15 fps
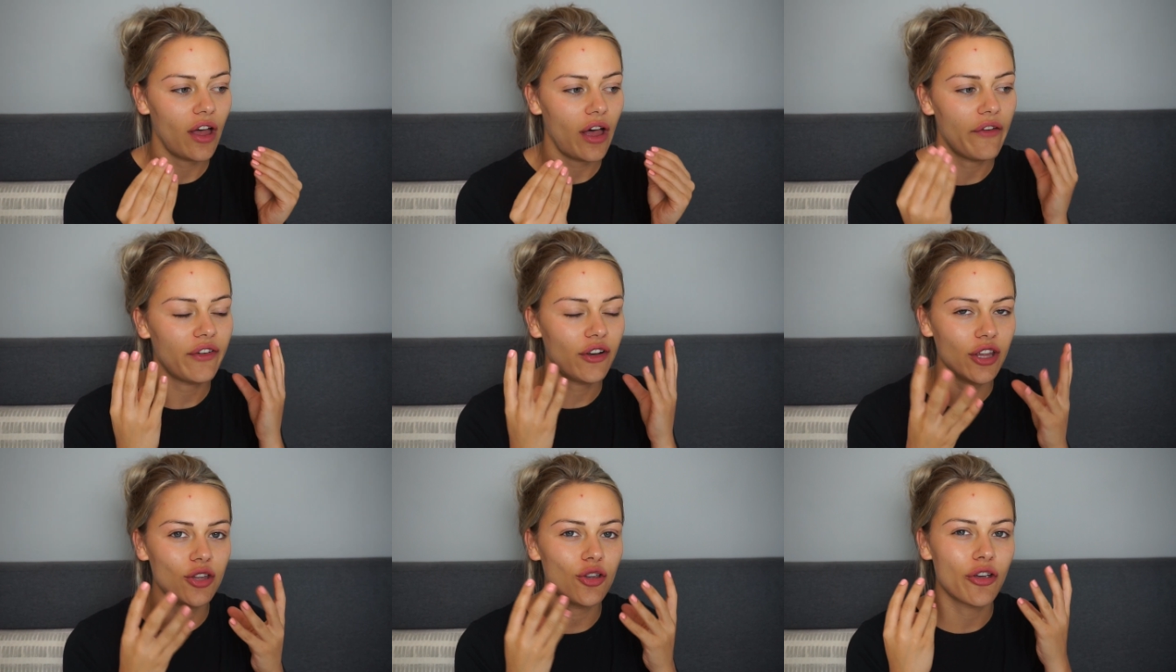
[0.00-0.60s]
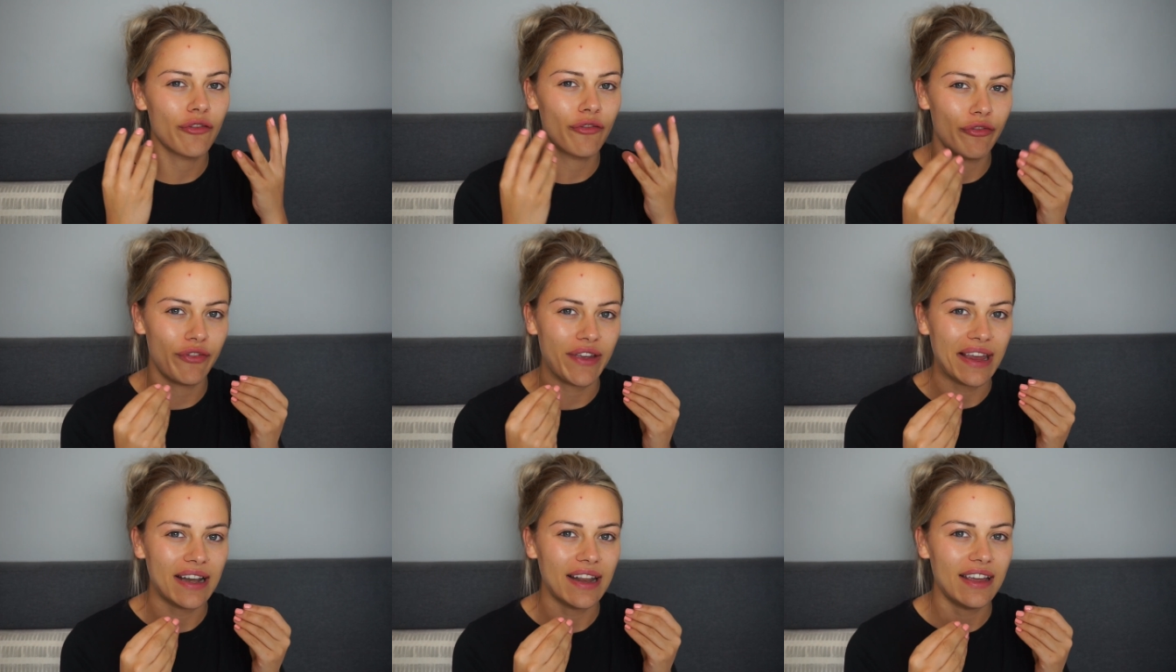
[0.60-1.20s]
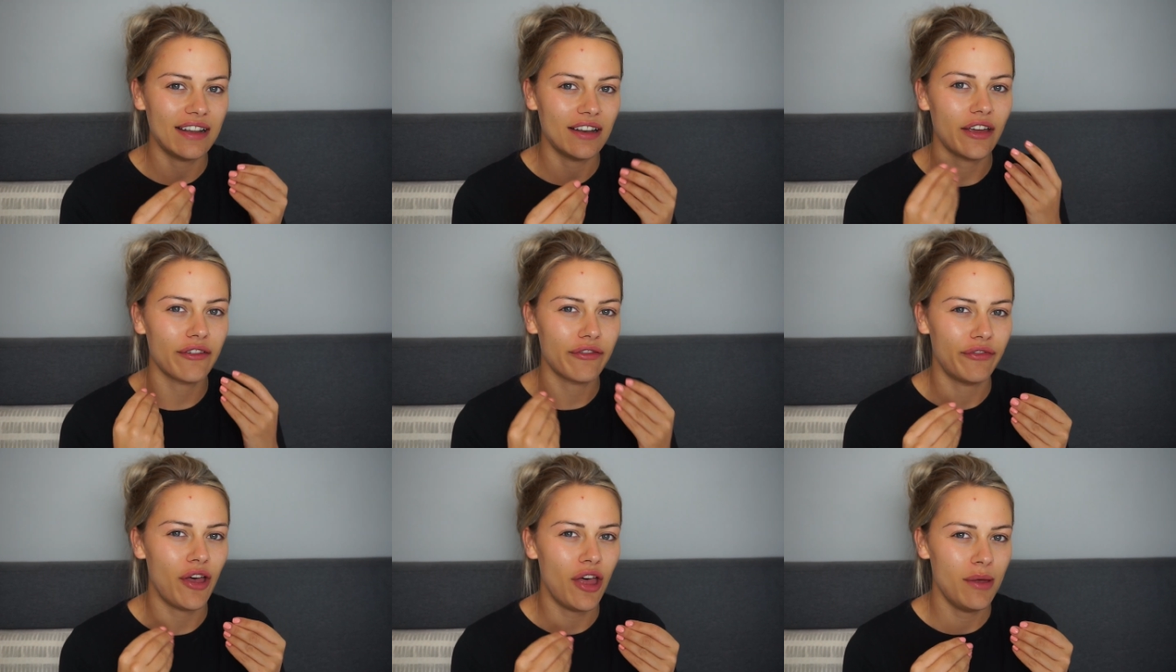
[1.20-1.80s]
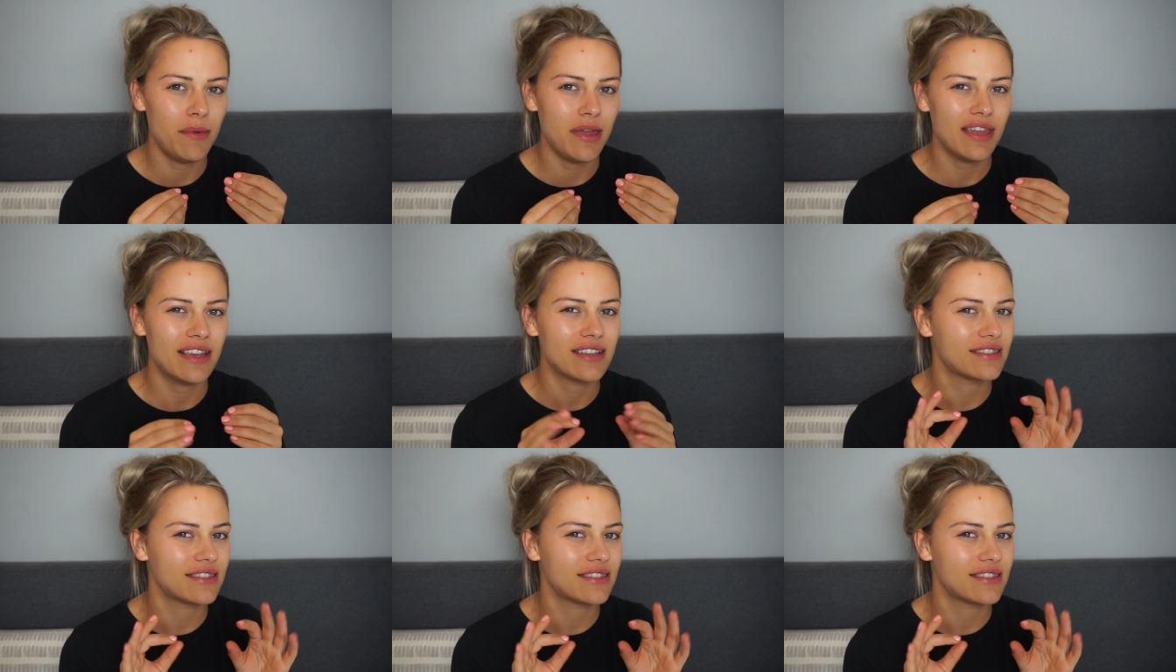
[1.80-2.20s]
I feel like you can feel it, like firming.